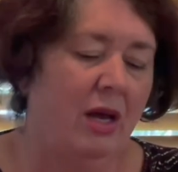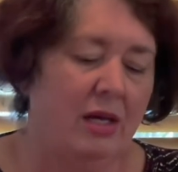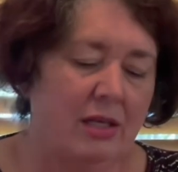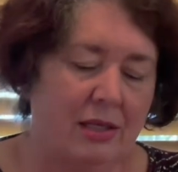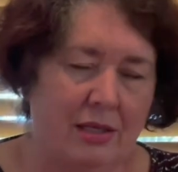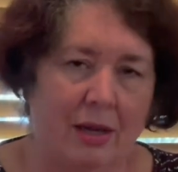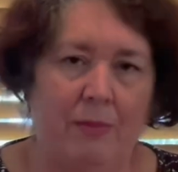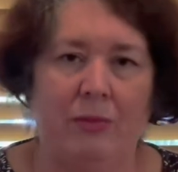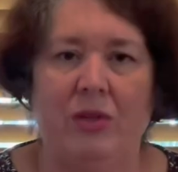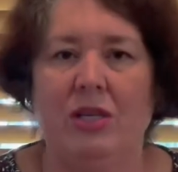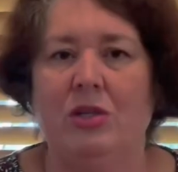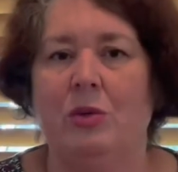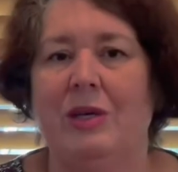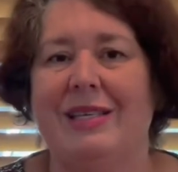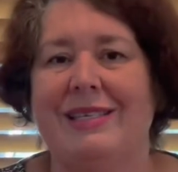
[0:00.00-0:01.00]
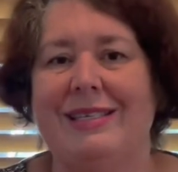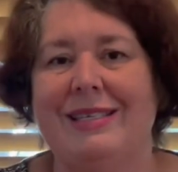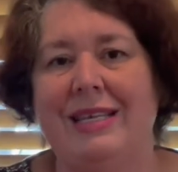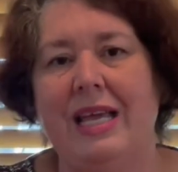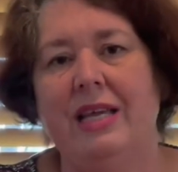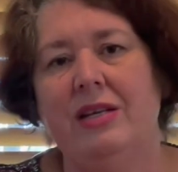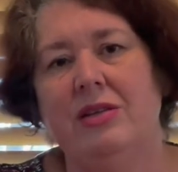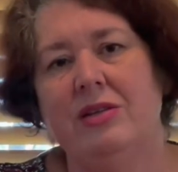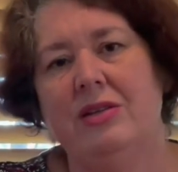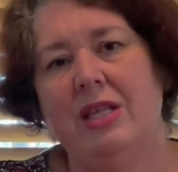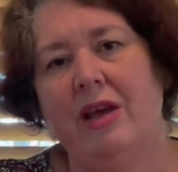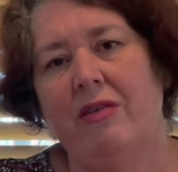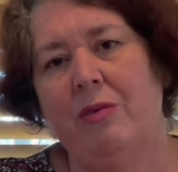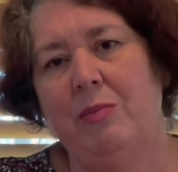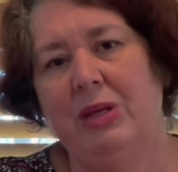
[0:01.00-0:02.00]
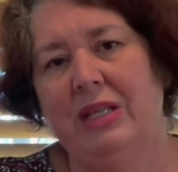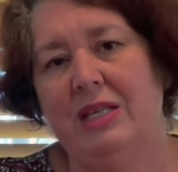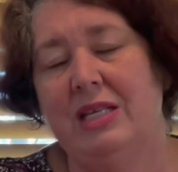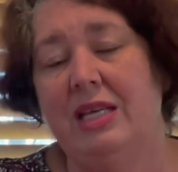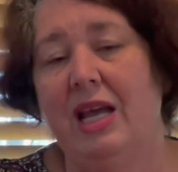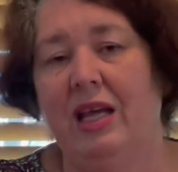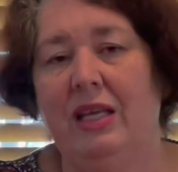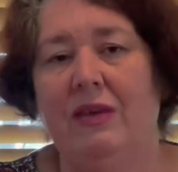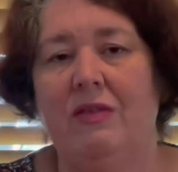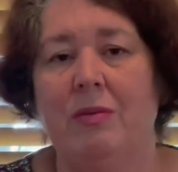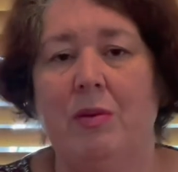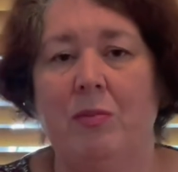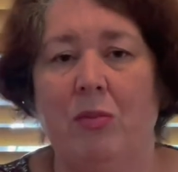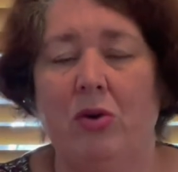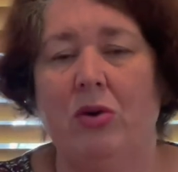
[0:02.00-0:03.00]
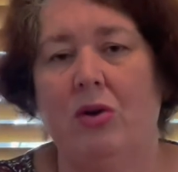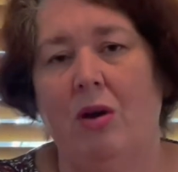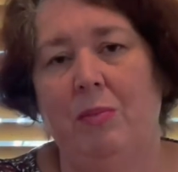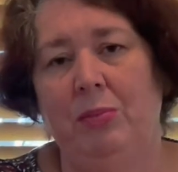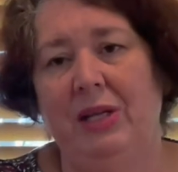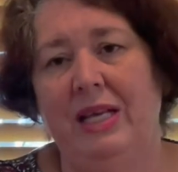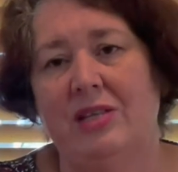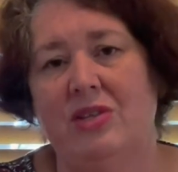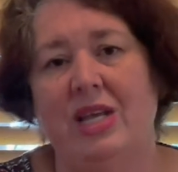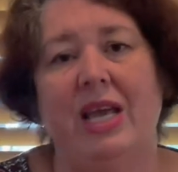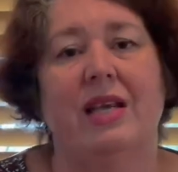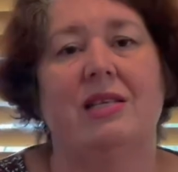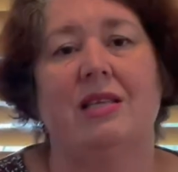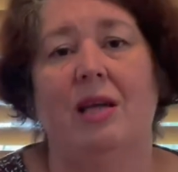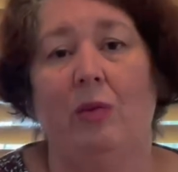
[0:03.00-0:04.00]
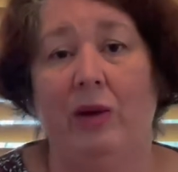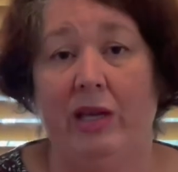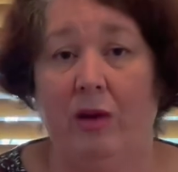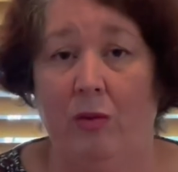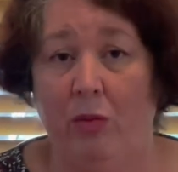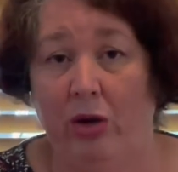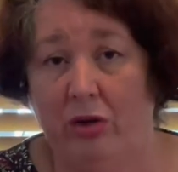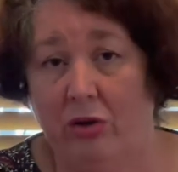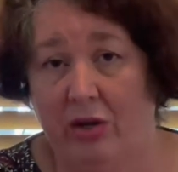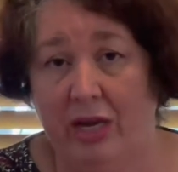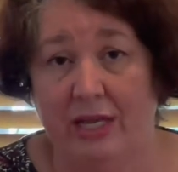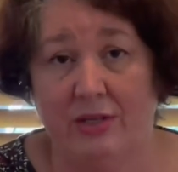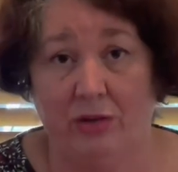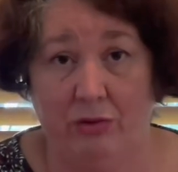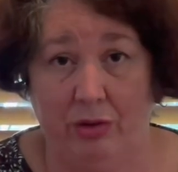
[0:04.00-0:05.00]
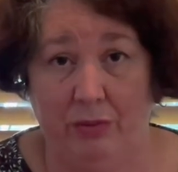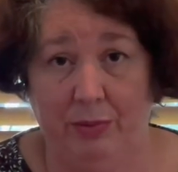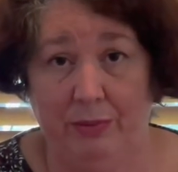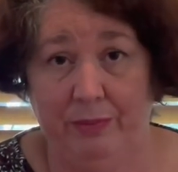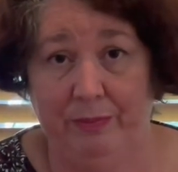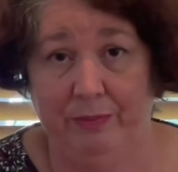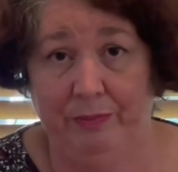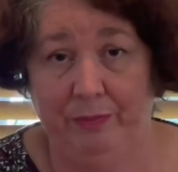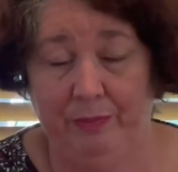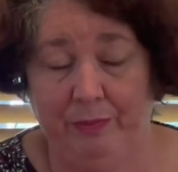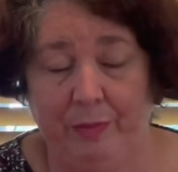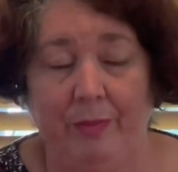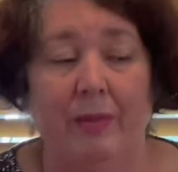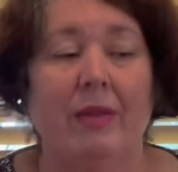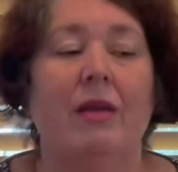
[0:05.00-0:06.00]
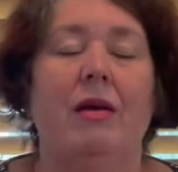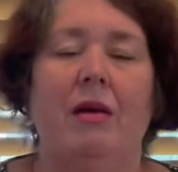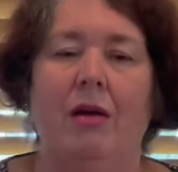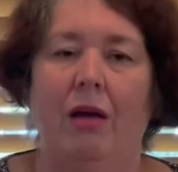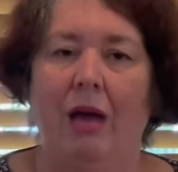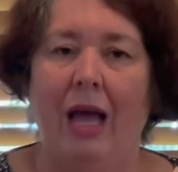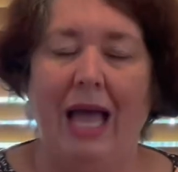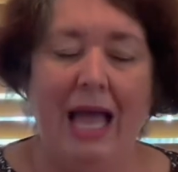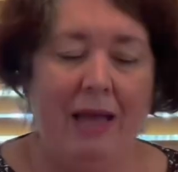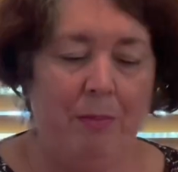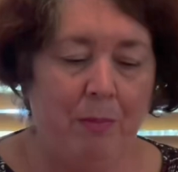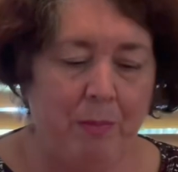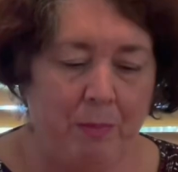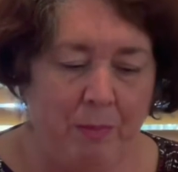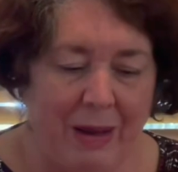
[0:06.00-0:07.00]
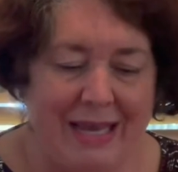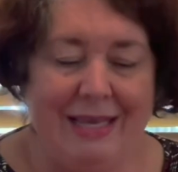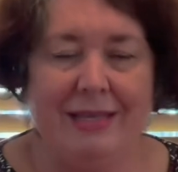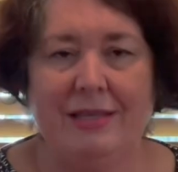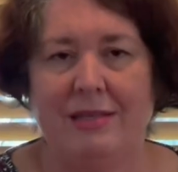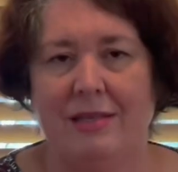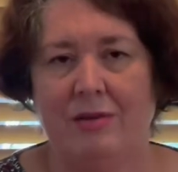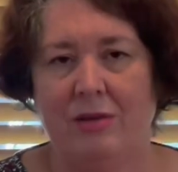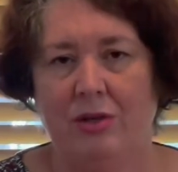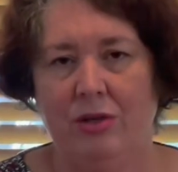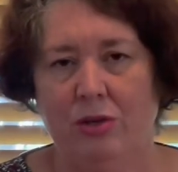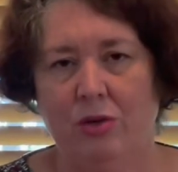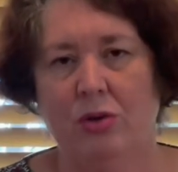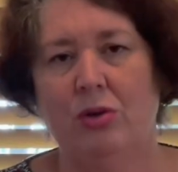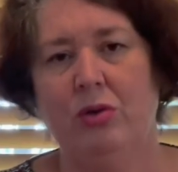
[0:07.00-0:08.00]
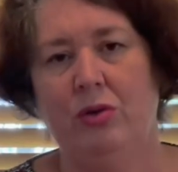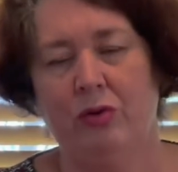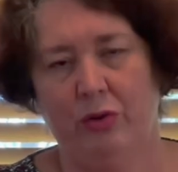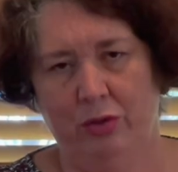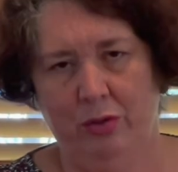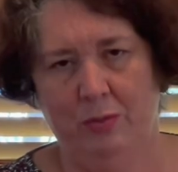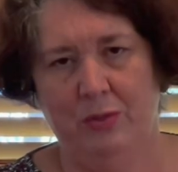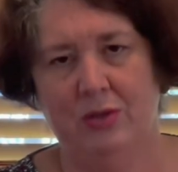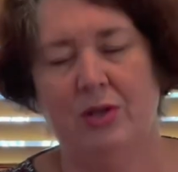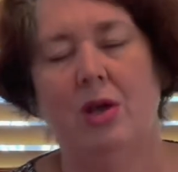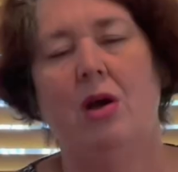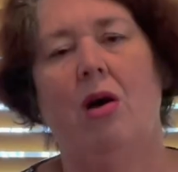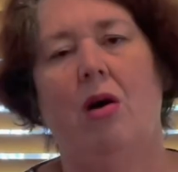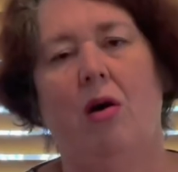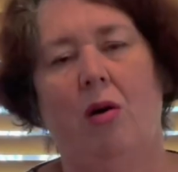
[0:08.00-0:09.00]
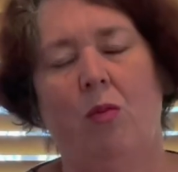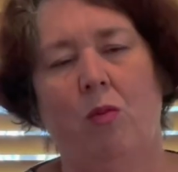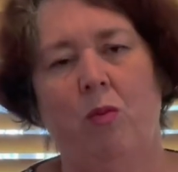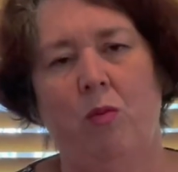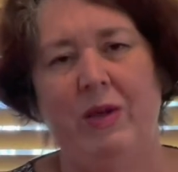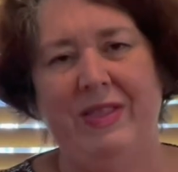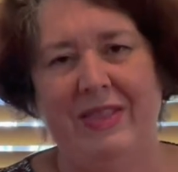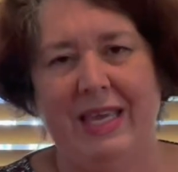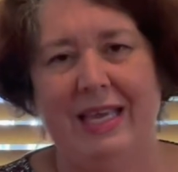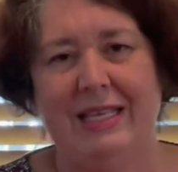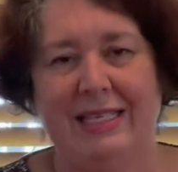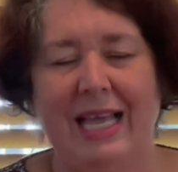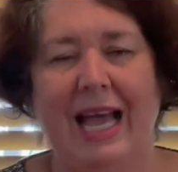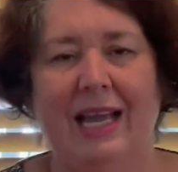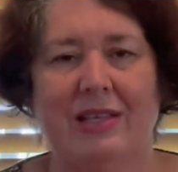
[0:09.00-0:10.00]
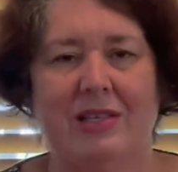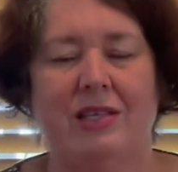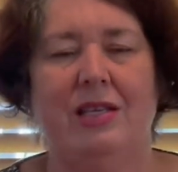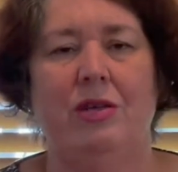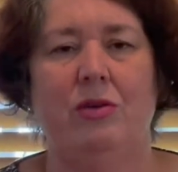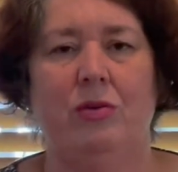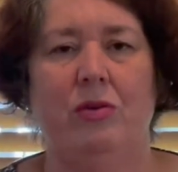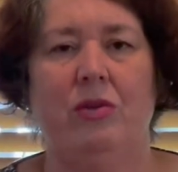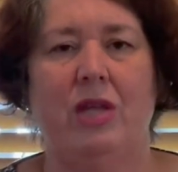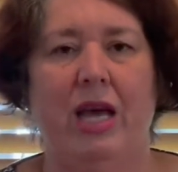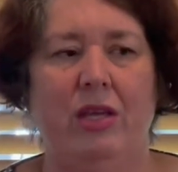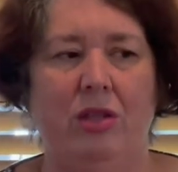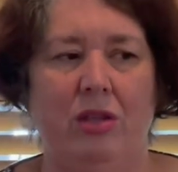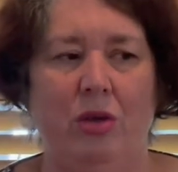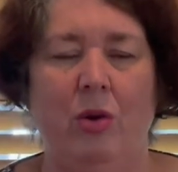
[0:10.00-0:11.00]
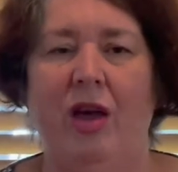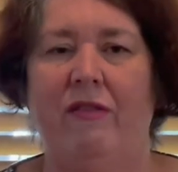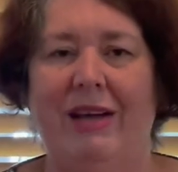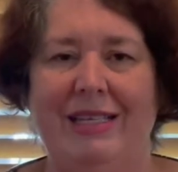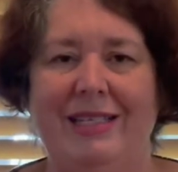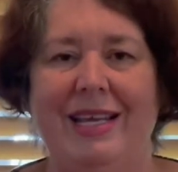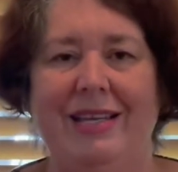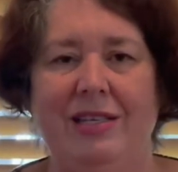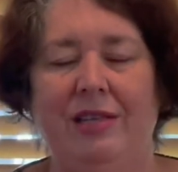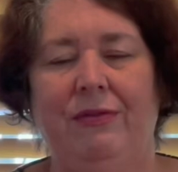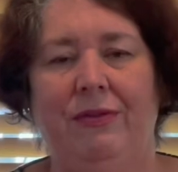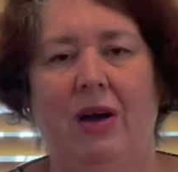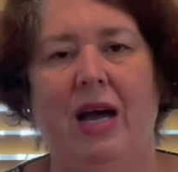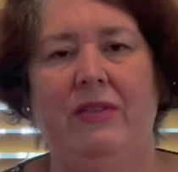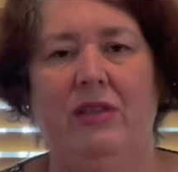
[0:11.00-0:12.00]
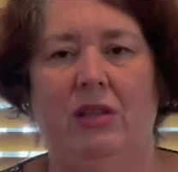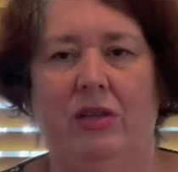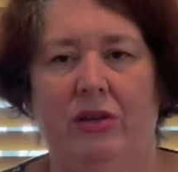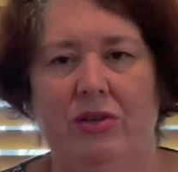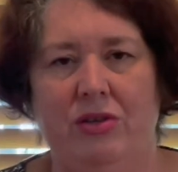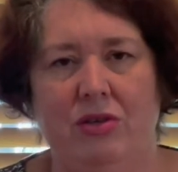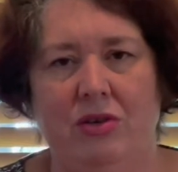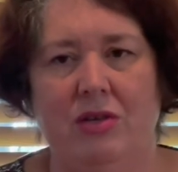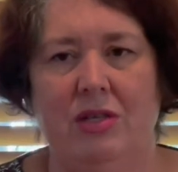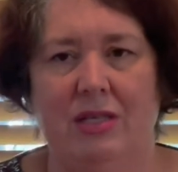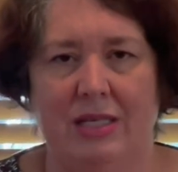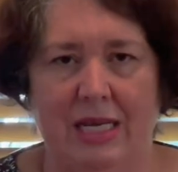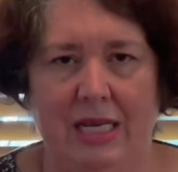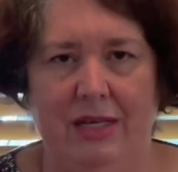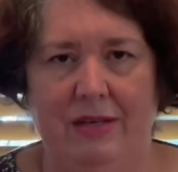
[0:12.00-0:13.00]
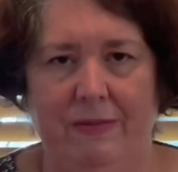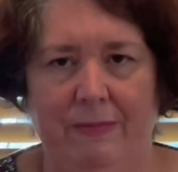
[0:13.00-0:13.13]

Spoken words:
something to extend their ability and give them a more complex text that we can work on as a group. And base your groups on the exact skill that you have identified that those students need.